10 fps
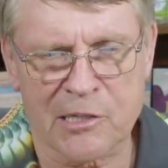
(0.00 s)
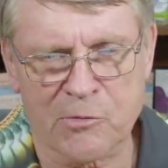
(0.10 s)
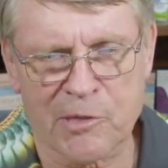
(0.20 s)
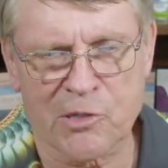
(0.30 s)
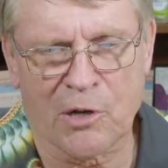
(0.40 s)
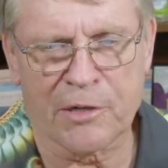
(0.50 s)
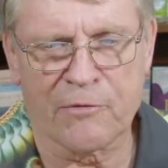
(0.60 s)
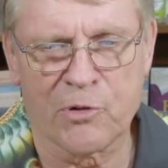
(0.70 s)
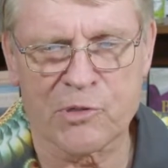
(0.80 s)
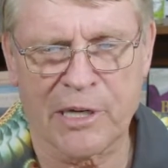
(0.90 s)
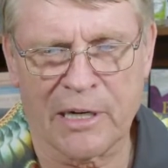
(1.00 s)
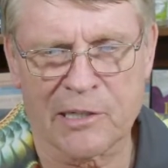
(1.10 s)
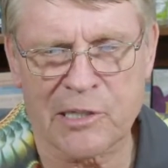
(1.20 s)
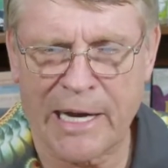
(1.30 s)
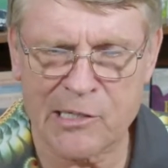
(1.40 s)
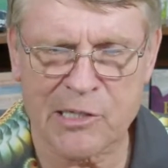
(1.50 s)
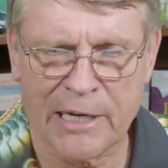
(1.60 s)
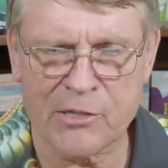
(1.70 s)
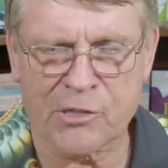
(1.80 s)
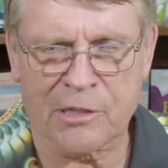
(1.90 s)
as a result of New Zealand's
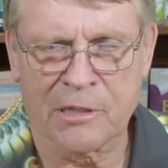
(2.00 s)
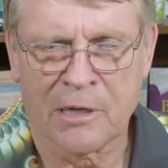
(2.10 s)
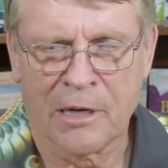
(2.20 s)
isolation